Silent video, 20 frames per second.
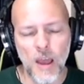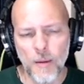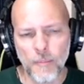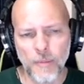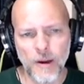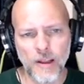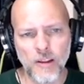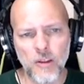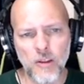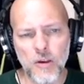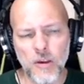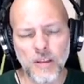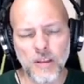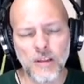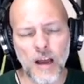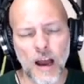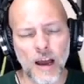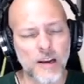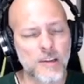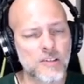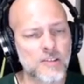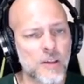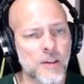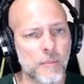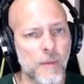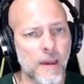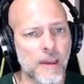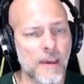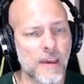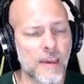But you could honestly
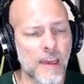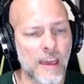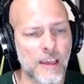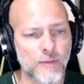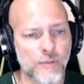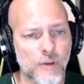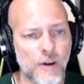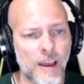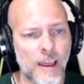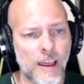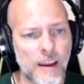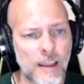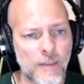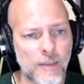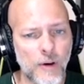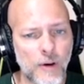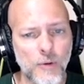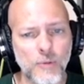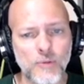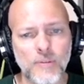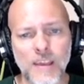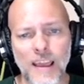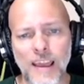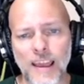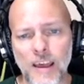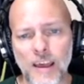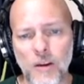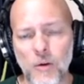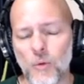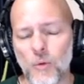make a case for any of those.
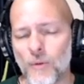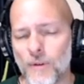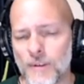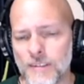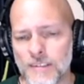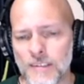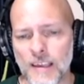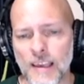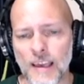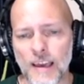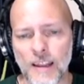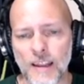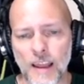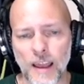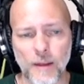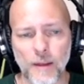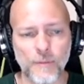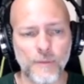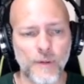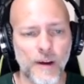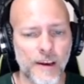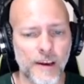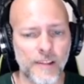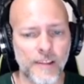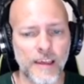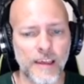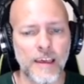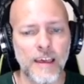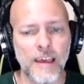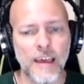And once again, and
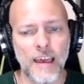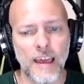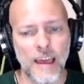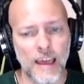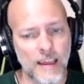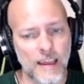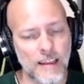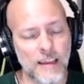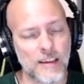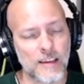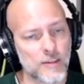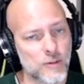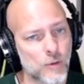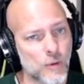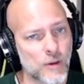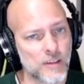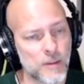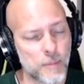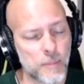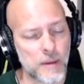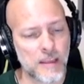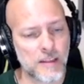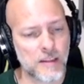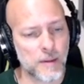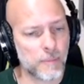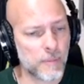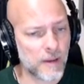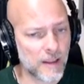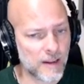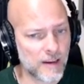finally, it is going to be
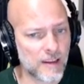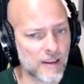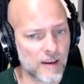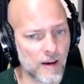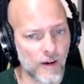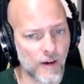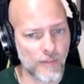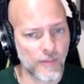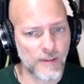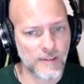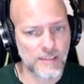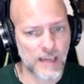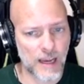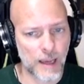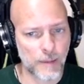dependent on the type